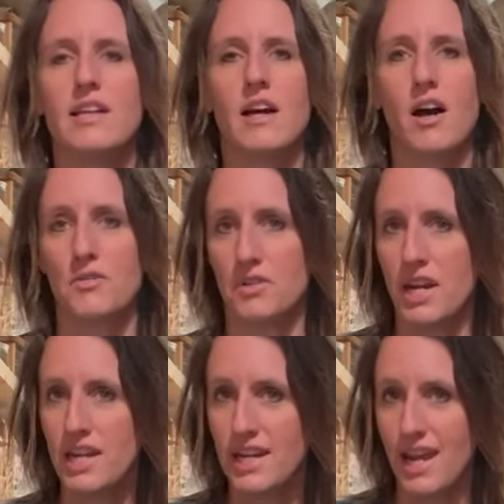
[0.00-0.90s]
on
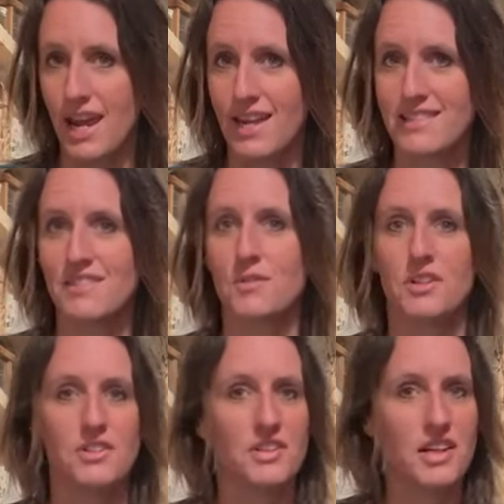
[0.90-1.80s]
rainy days or
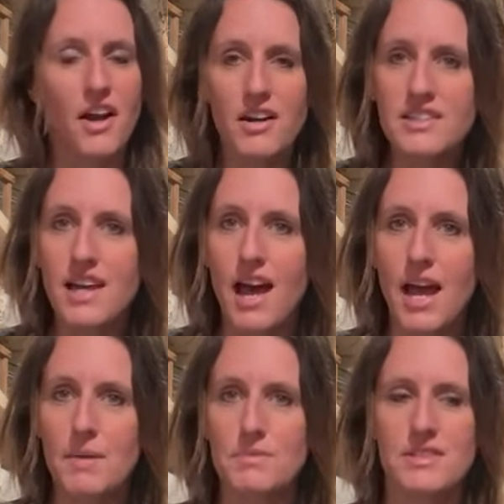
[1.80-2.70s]
during hard
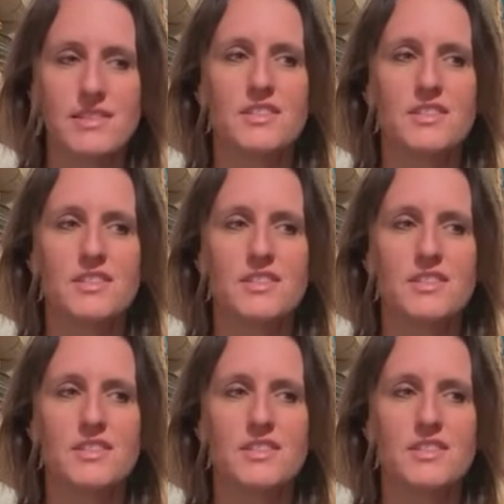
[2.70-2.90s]
times